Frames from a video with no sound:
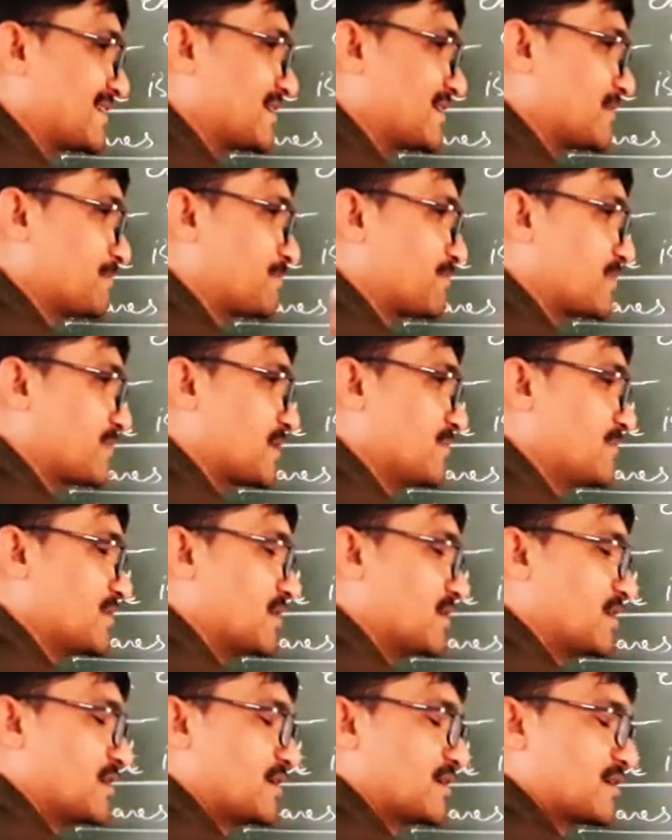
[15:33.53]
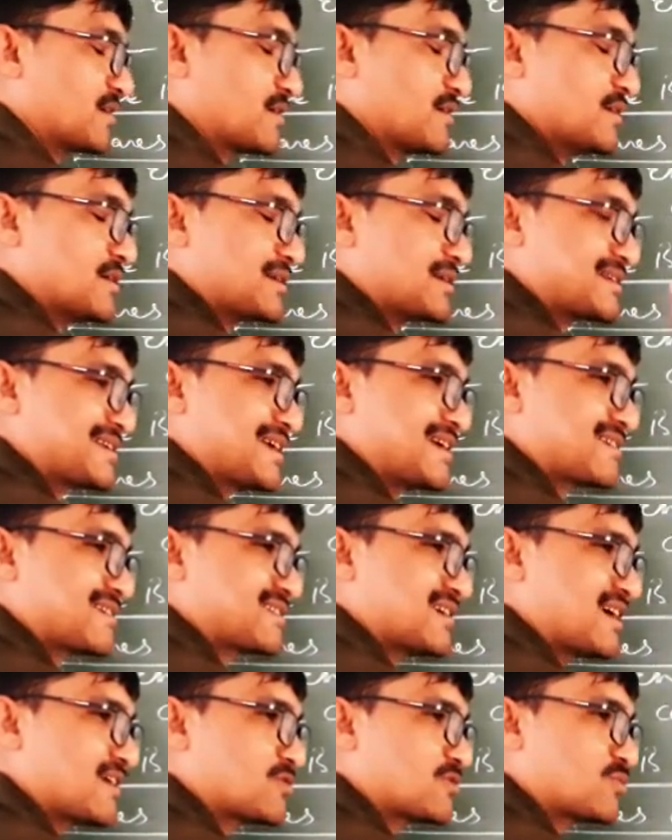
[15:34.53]
the shares
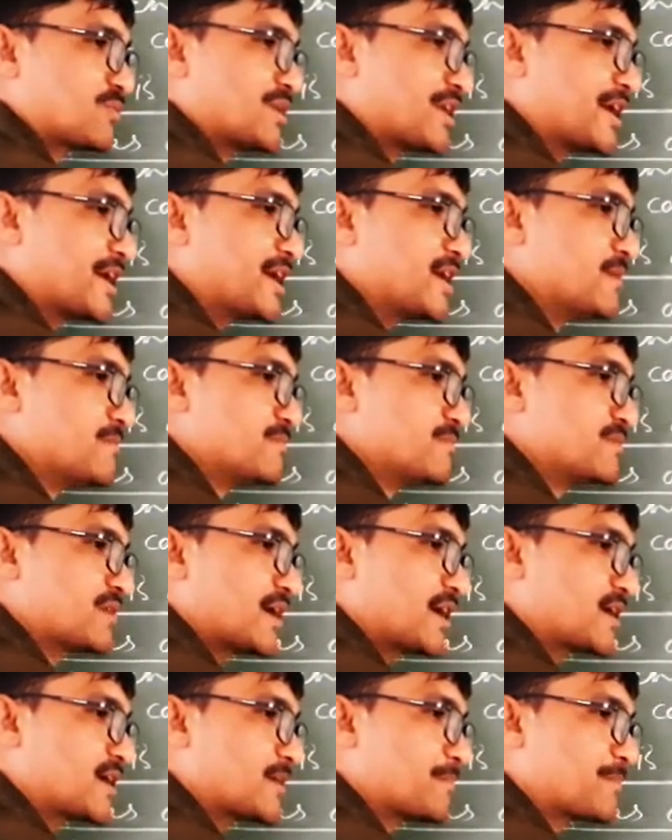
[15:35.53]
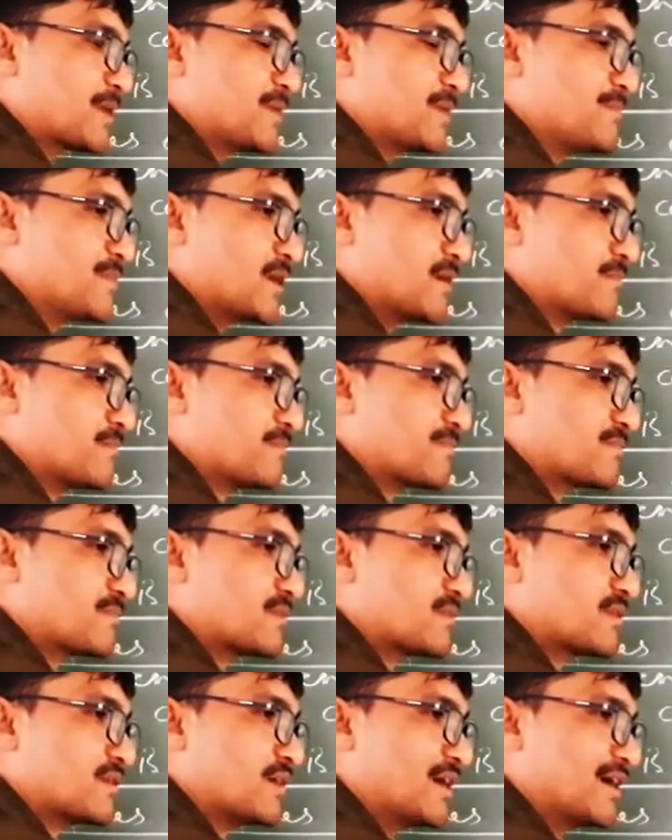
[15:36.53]
are to be redeemed at a premium
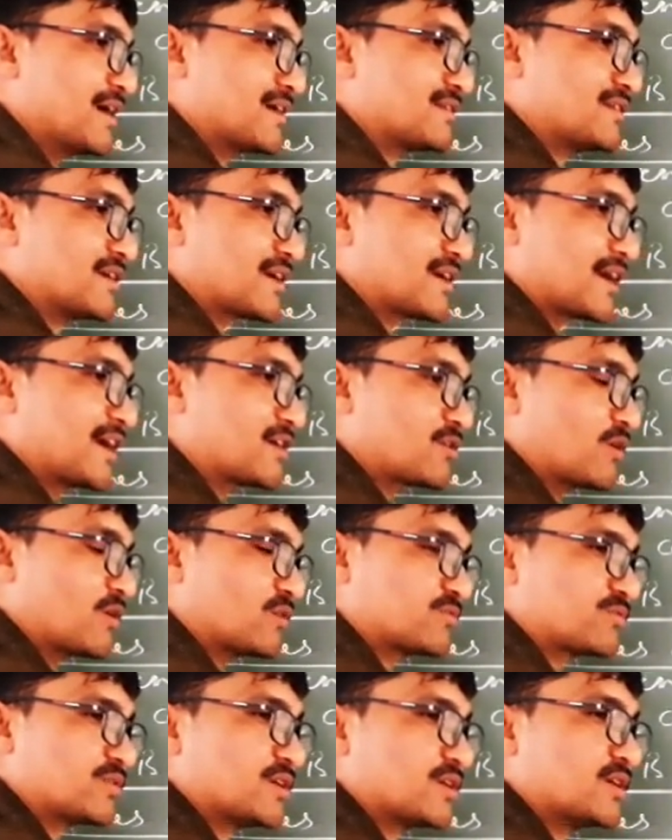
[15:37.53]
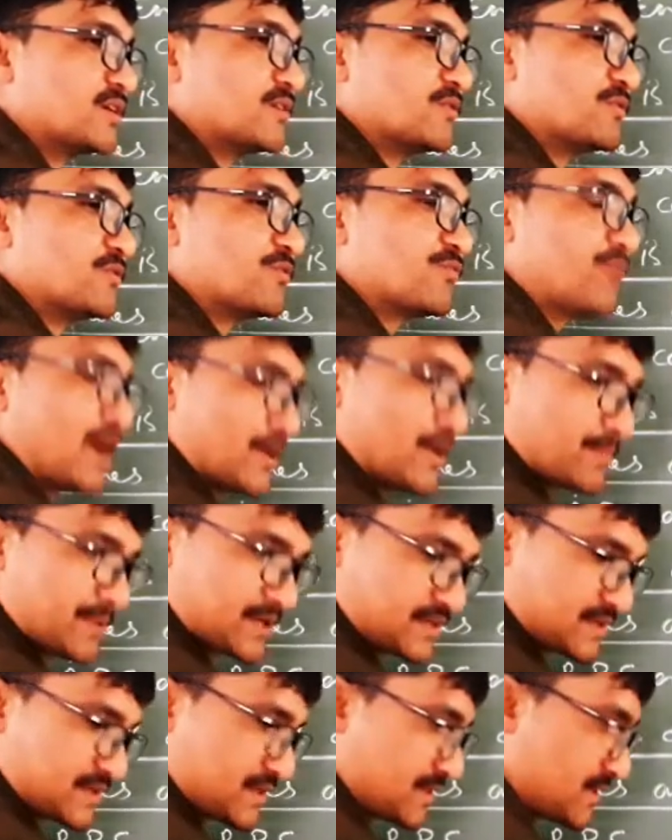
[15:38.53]
at the rate of
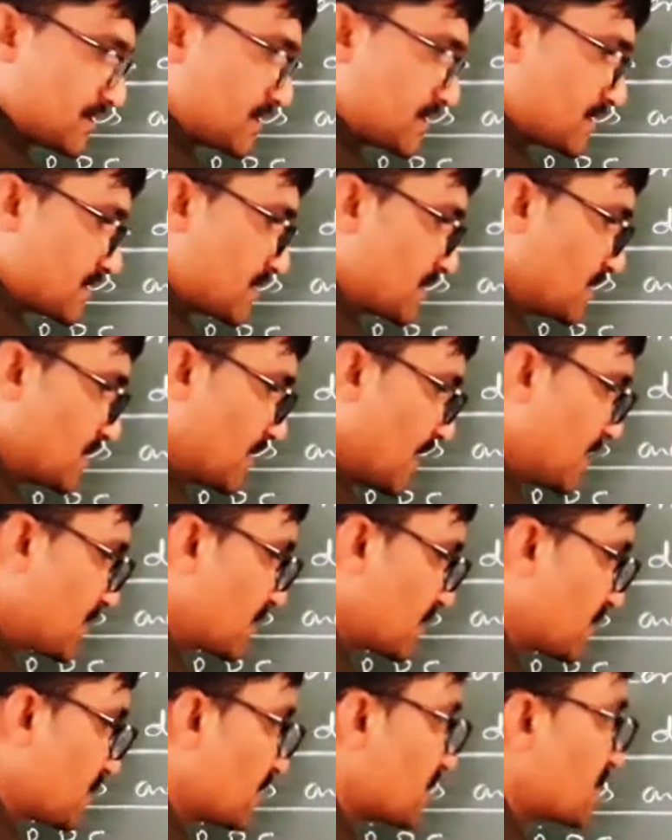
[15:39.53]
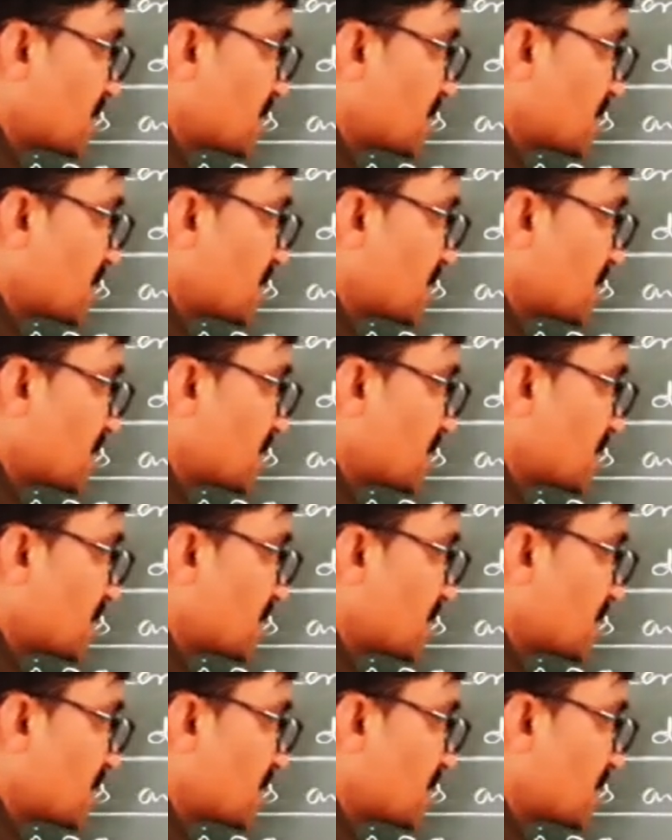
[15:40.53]
5%, right?